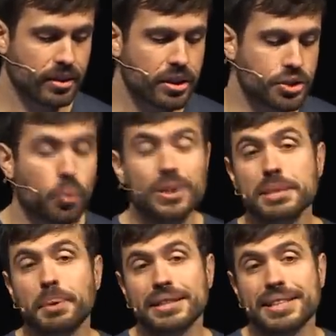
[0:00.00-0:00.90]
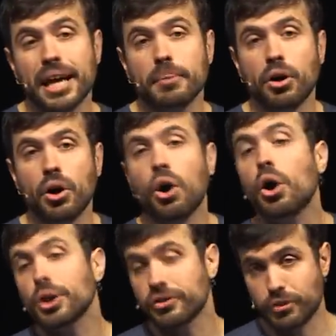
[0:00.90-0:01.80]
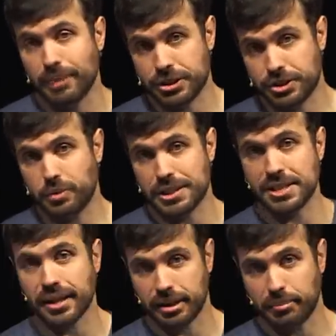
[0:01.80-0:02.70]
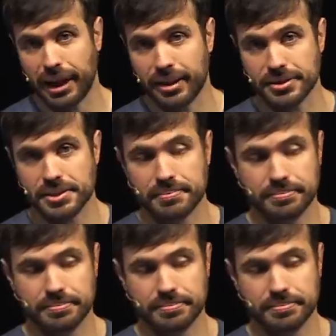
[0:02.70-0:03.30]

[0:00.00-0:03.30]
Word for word: So once upon a time, all information was stuck in piles.